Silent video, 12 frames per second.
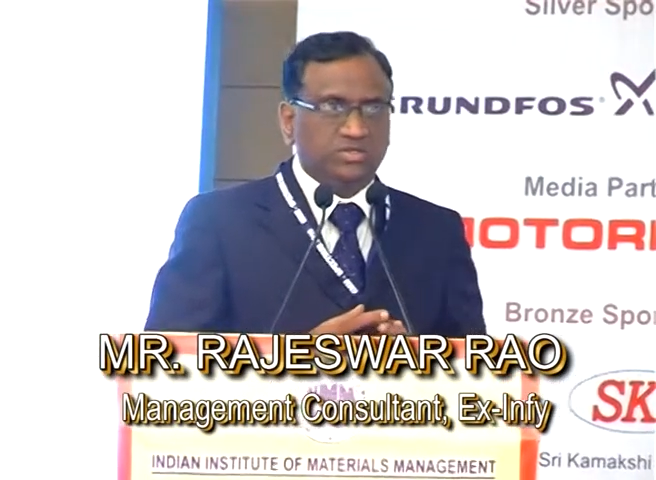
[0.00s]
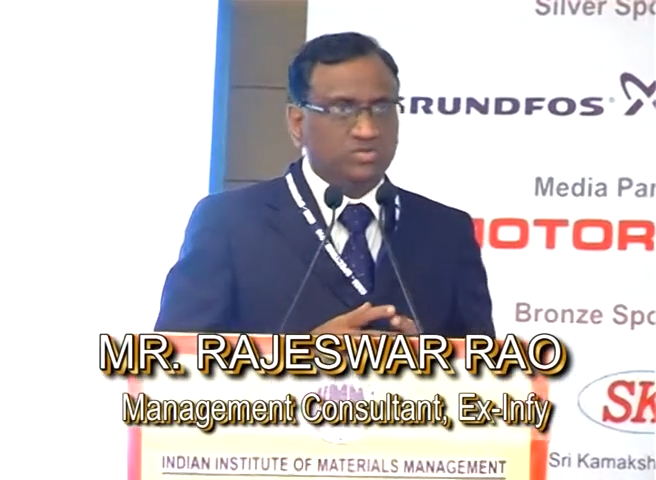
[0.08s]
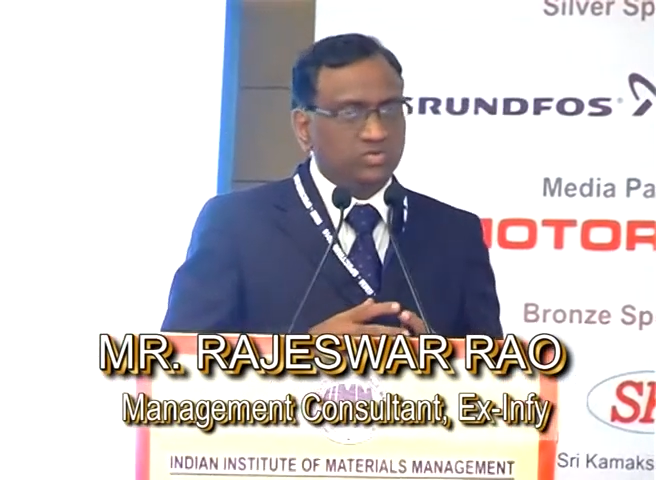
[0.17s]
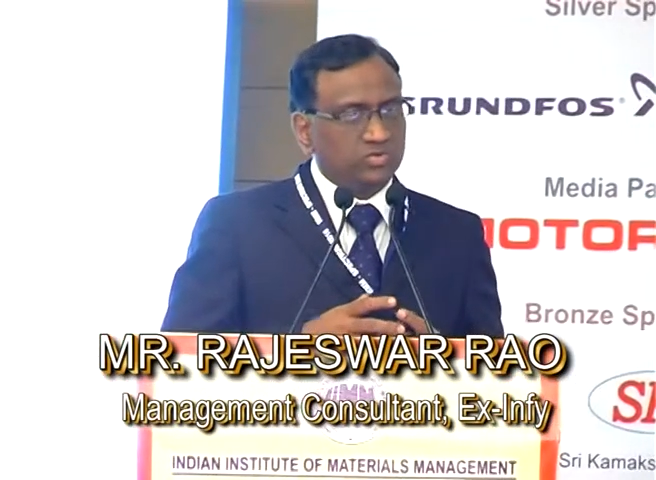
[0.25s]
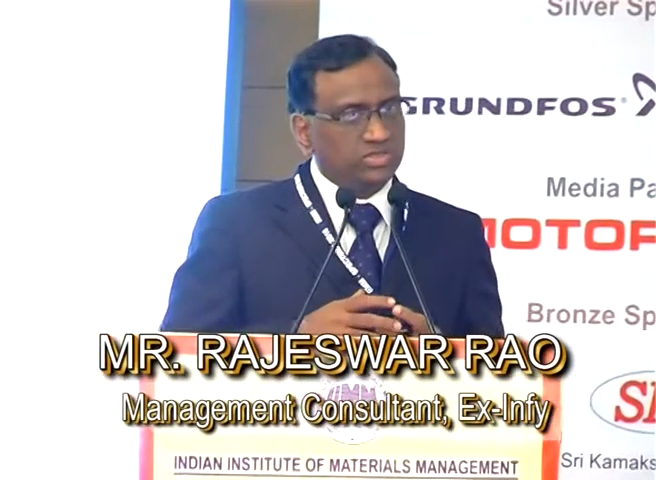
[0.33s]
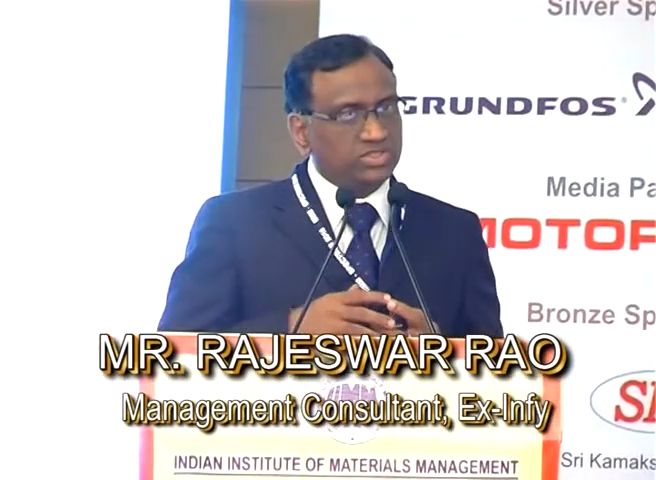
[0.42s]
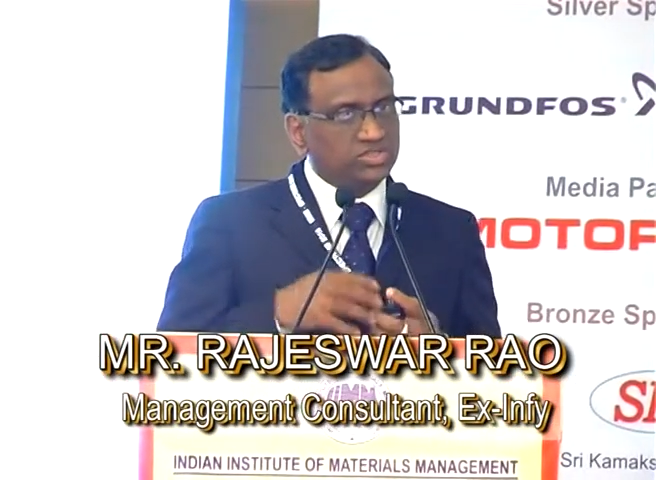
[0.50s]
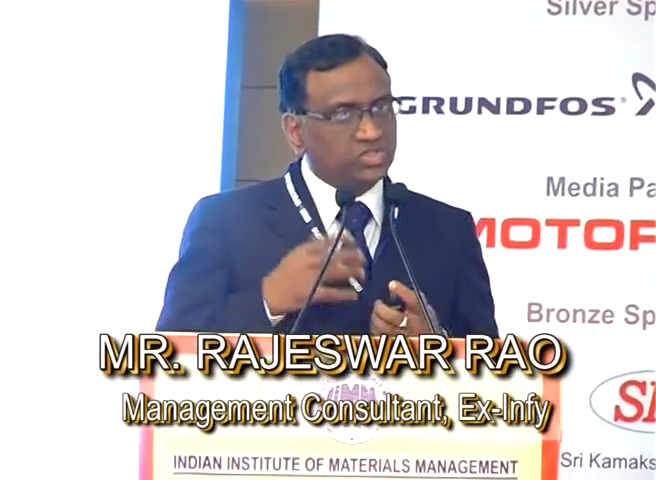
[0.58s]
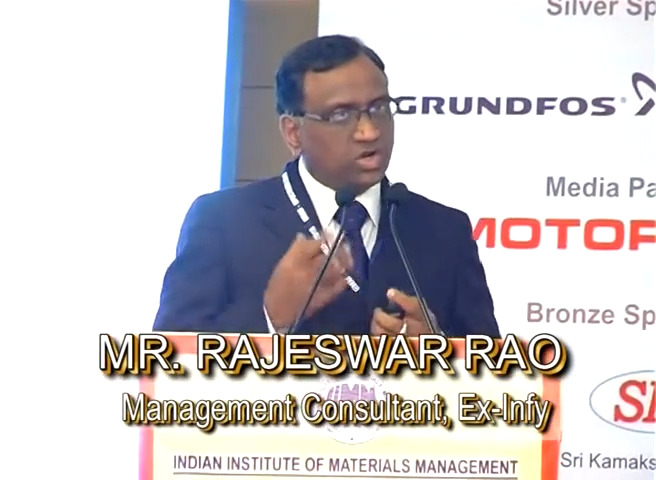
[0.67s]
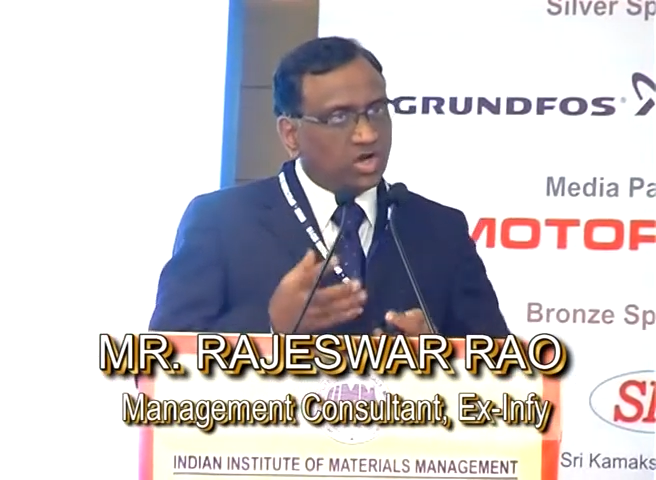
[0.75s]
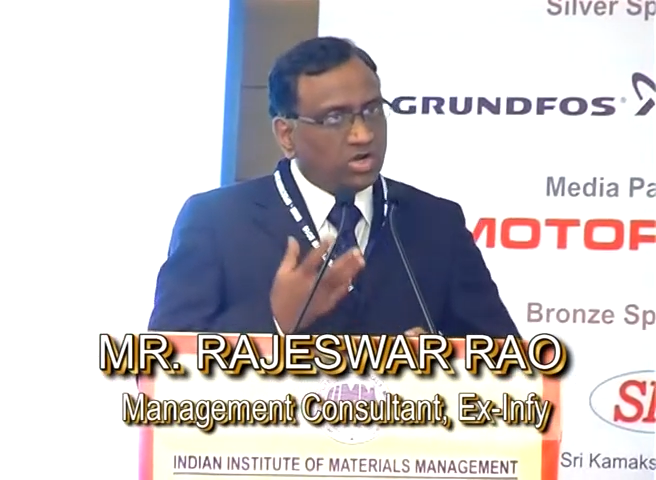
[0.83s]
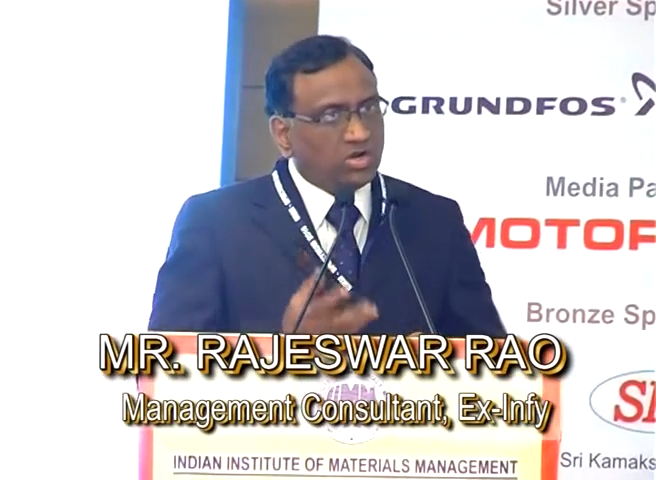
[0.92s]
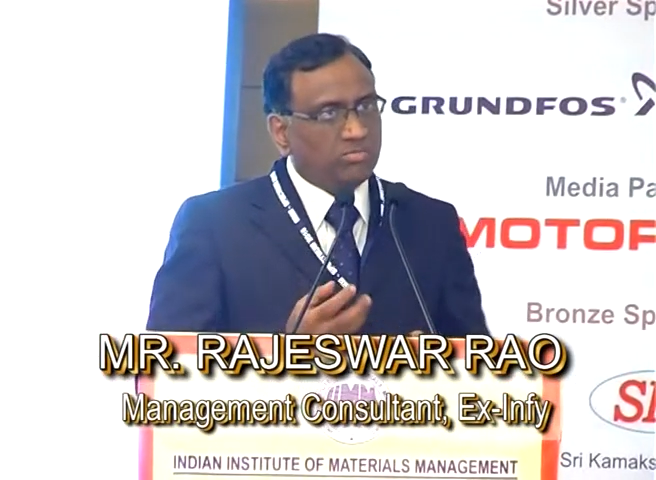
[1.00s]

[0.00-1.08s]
so it's all